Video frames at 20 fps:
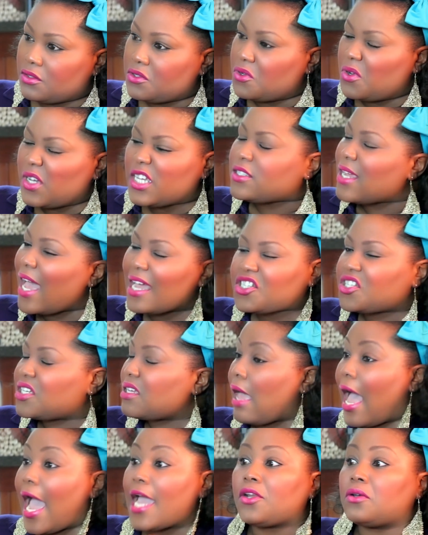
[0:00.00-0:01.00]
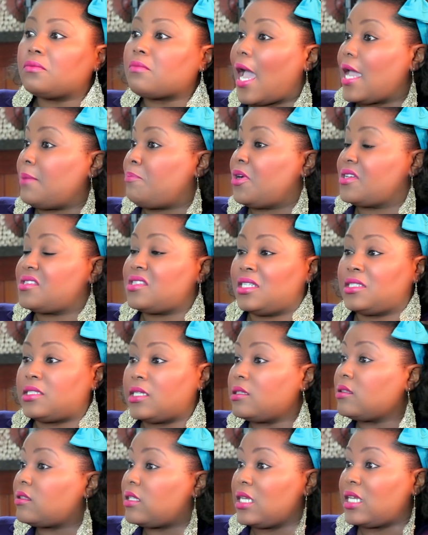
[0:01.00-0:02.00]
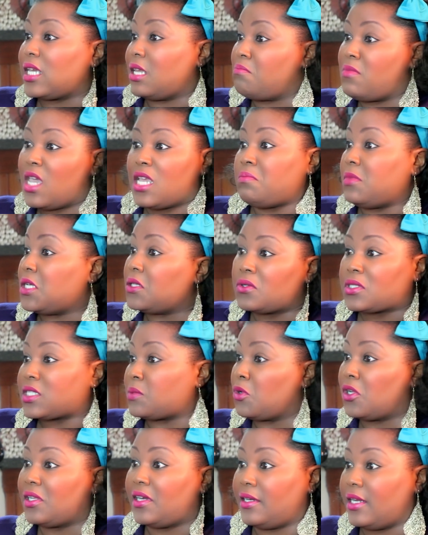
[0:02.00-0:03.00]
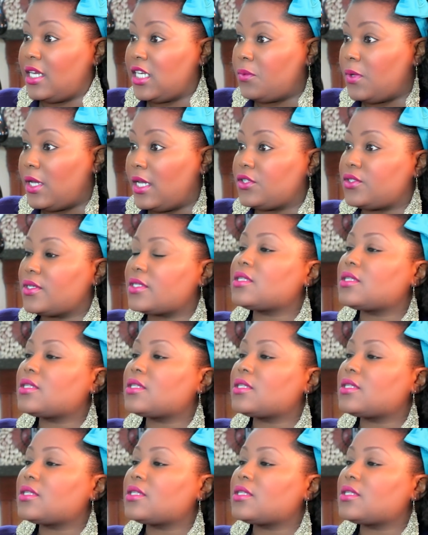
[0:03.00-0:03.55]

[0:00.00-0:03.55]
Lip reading: It actually, I personally didn't think it made me look smaller in any way.